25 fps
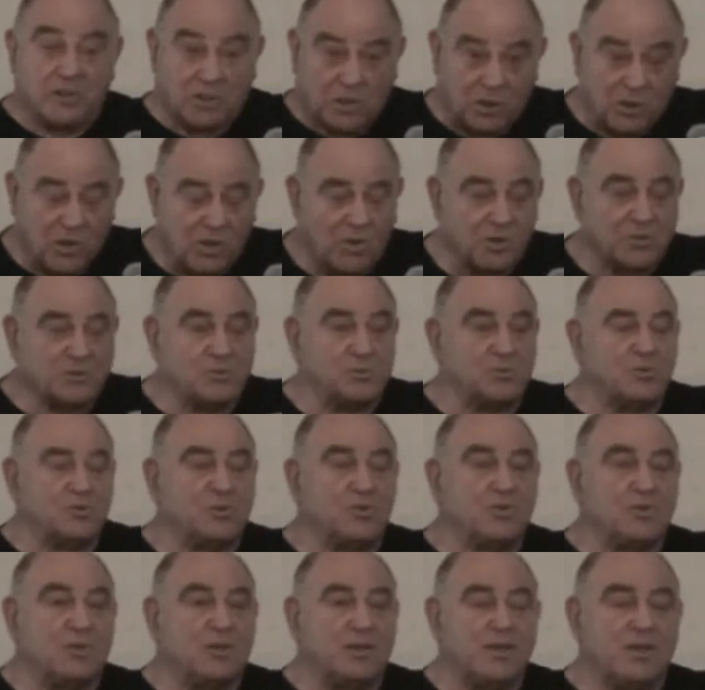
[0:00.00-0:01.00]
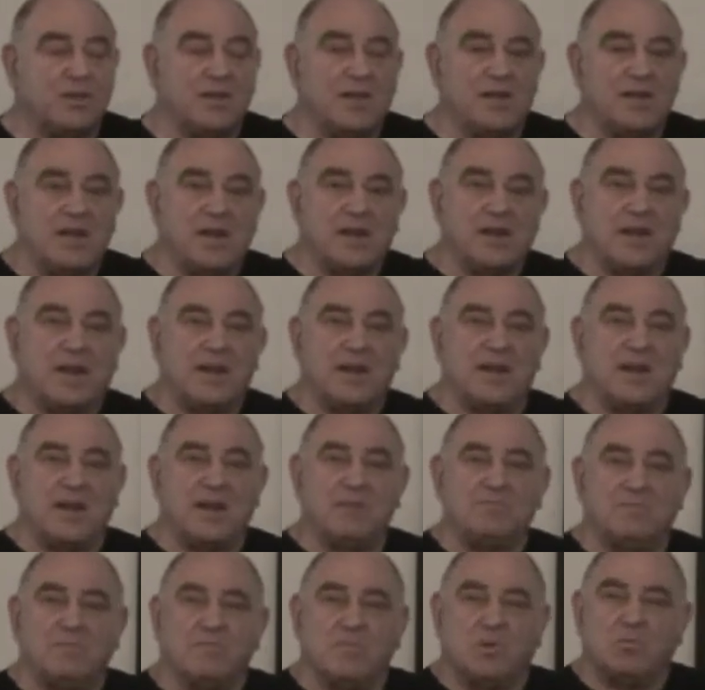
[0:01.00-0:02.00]
class
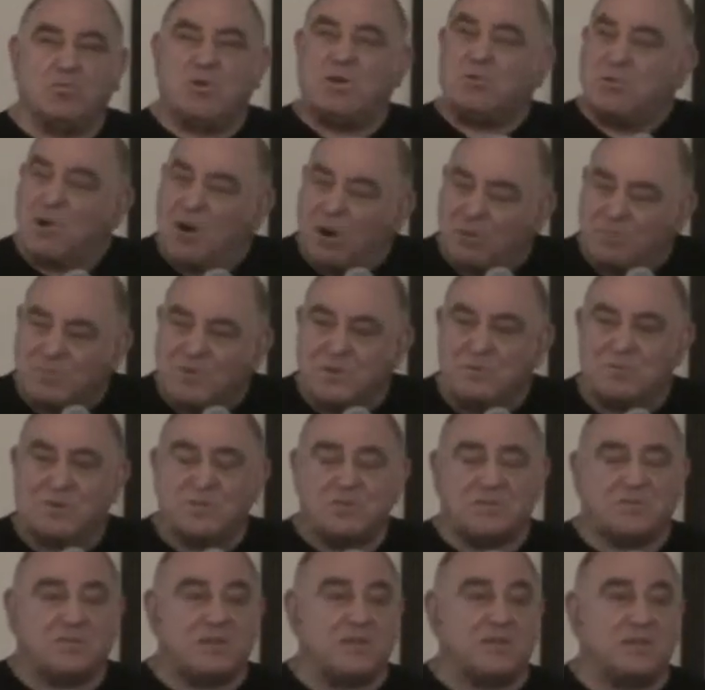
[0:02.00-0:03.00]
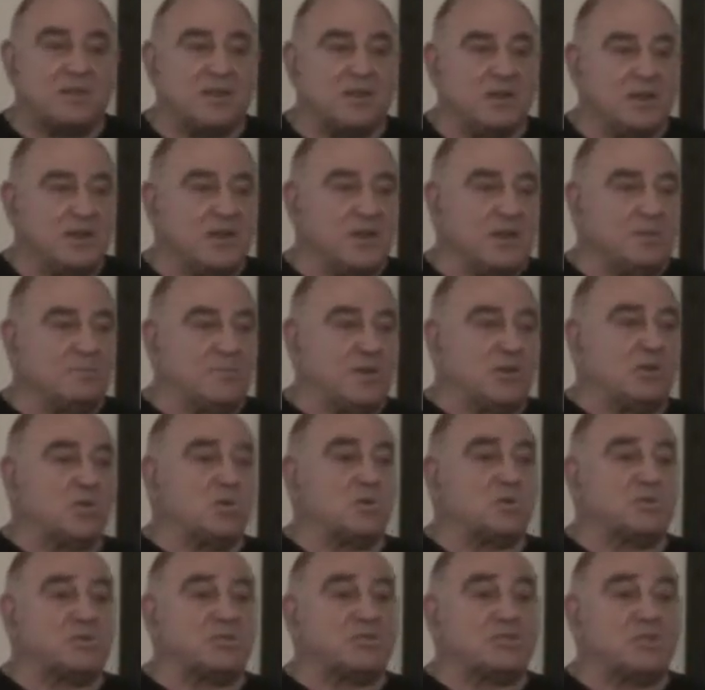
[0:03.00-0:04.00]
rule. We were optimistic
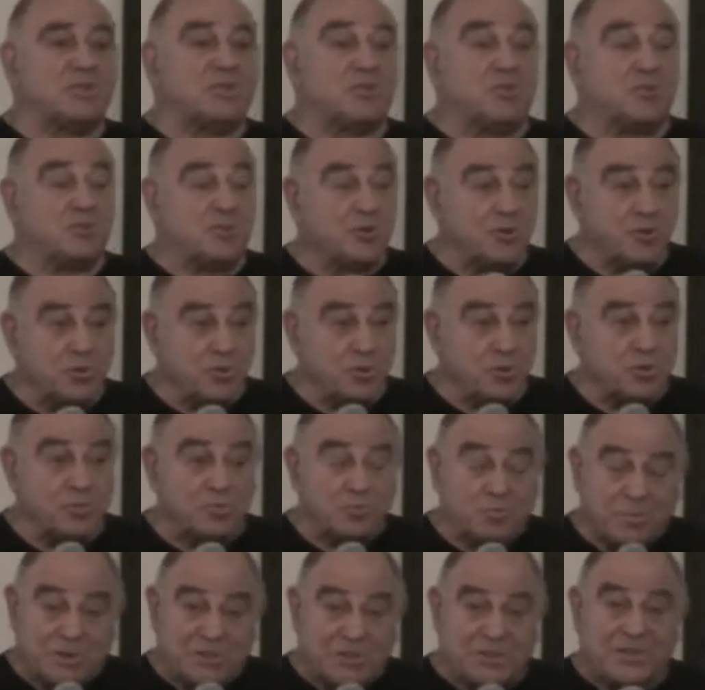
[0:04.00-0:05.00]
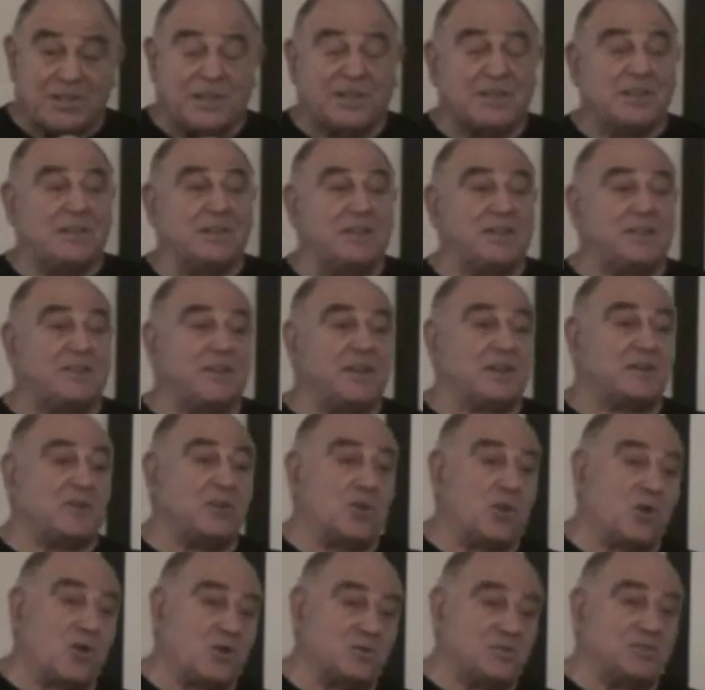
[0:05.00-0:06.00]
because through particularly
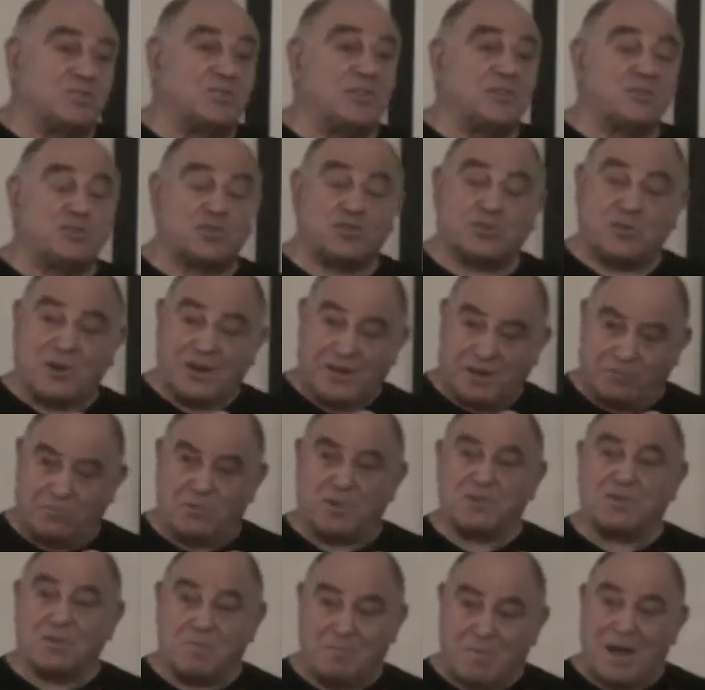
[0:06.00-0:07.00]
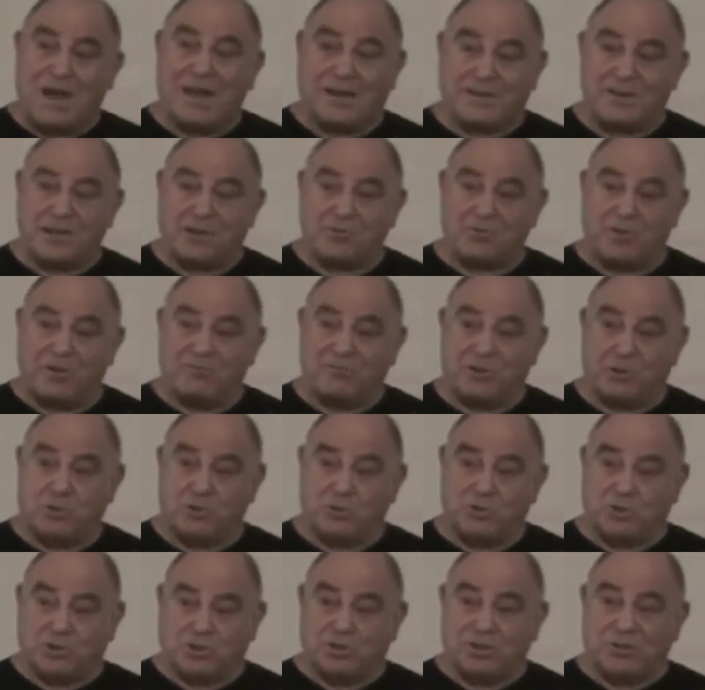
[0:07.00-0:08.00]
that last century with the mining
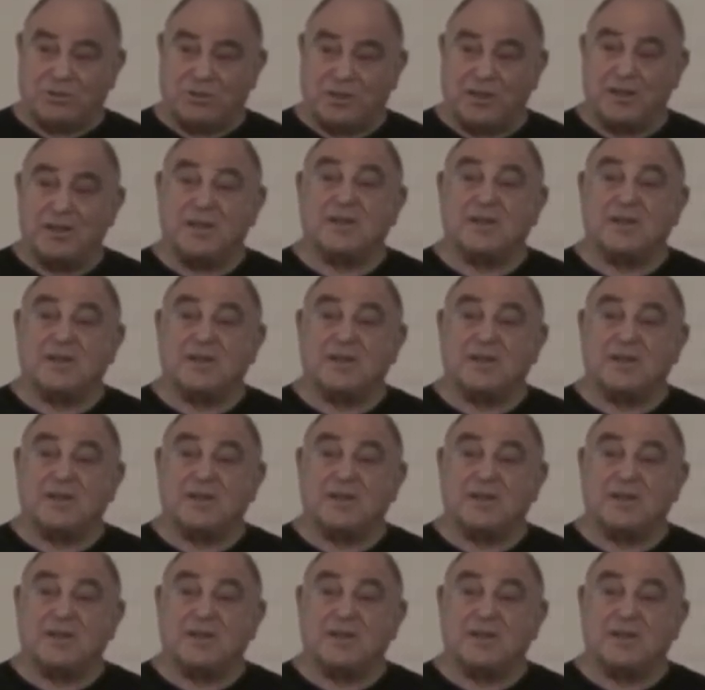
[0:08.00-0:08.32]
revolution